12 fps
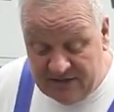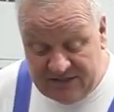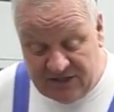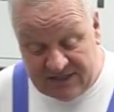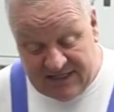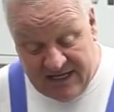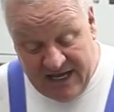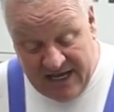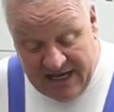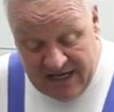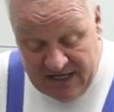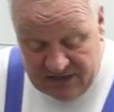is just
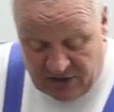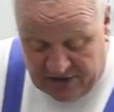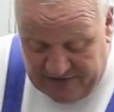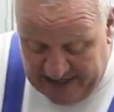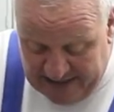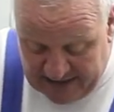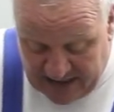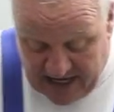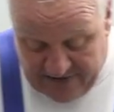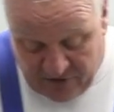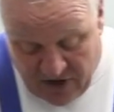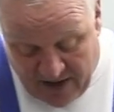sort of heat the
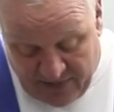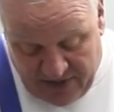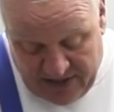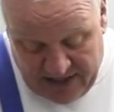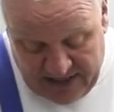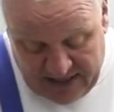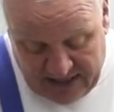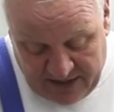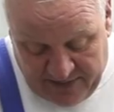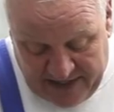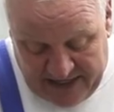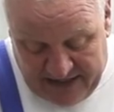cover up
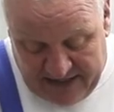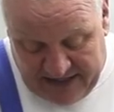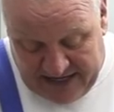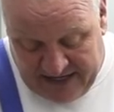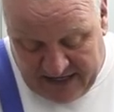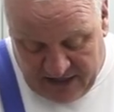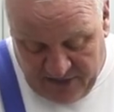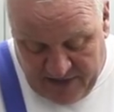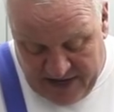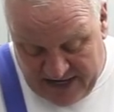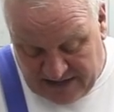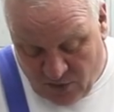a bit, get it a little
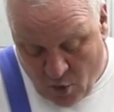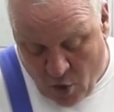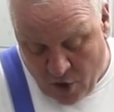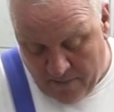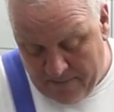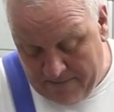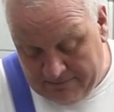bit nice and warm.